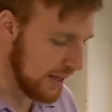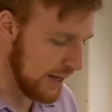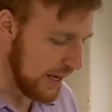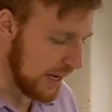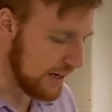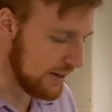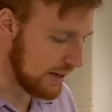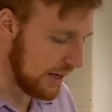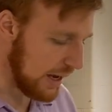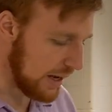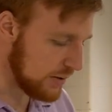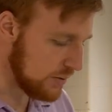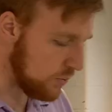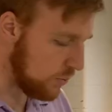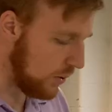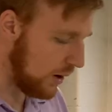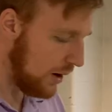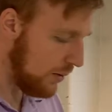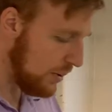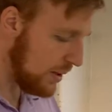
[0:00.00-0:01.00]
And
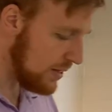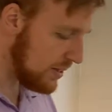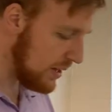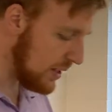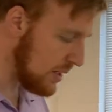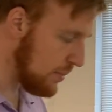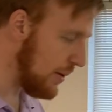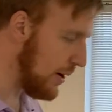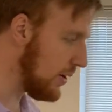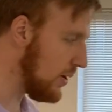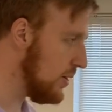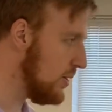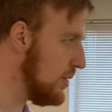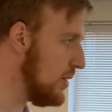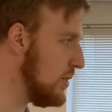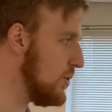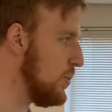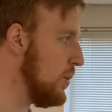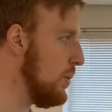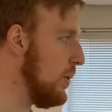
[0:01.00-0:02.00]
while we think about
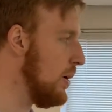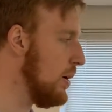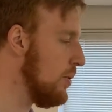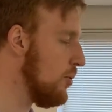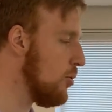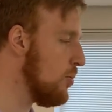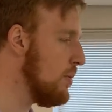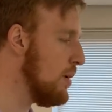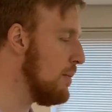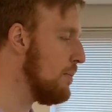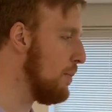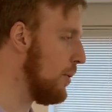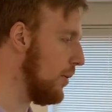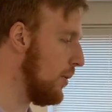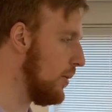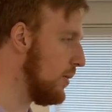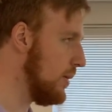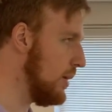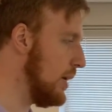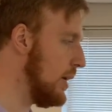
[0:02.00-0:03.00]
goodness, we want to
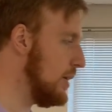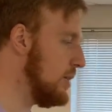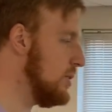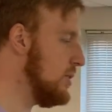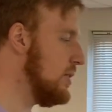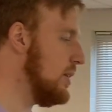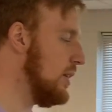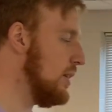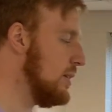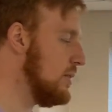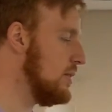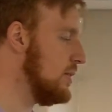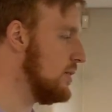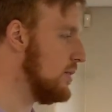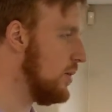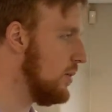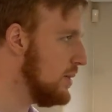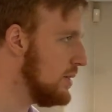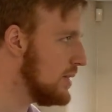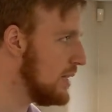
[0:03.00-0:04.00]
remember, and I just think this is
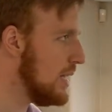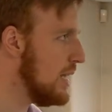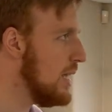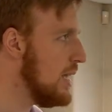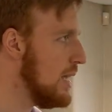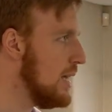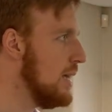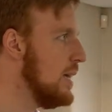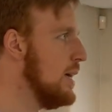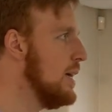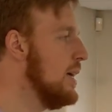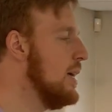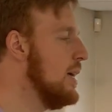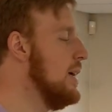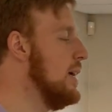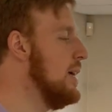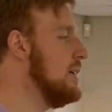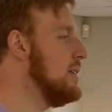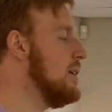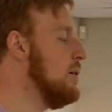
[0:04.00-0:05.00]
always key,
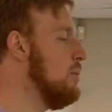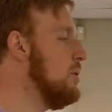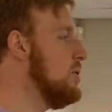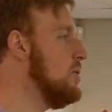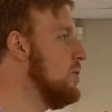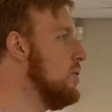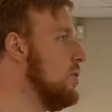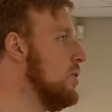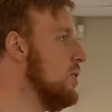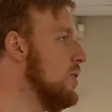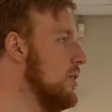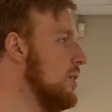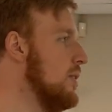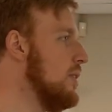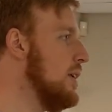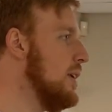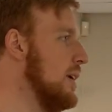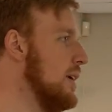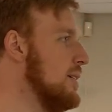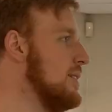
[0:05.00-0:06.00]
is that we do good
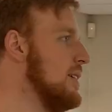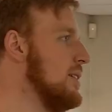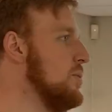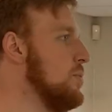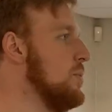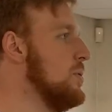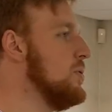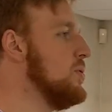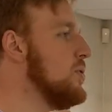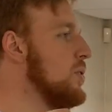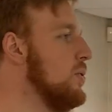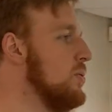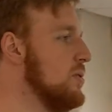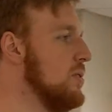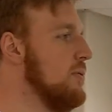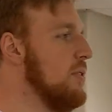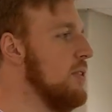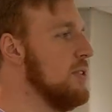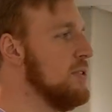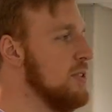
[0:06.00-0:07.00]
things as a result
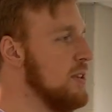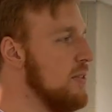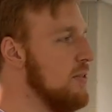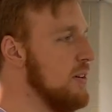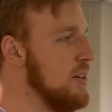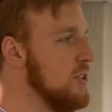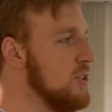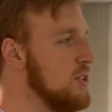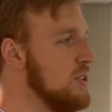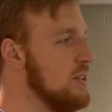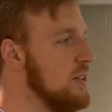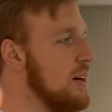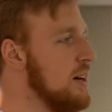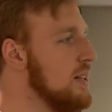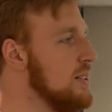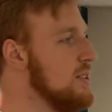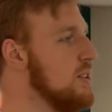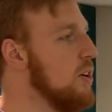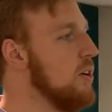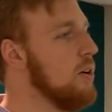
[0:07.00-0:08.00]
of our salvation,
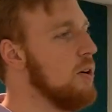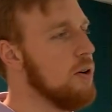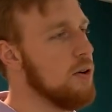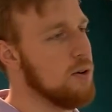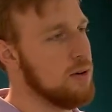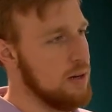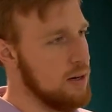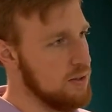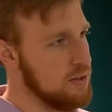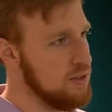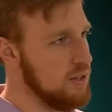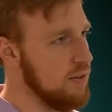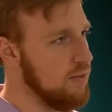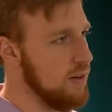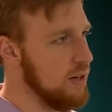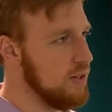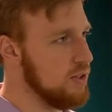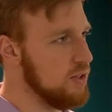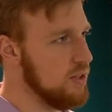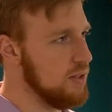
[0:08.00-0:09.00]
not to earn our
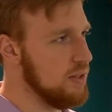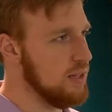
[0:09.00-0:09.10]
salvation.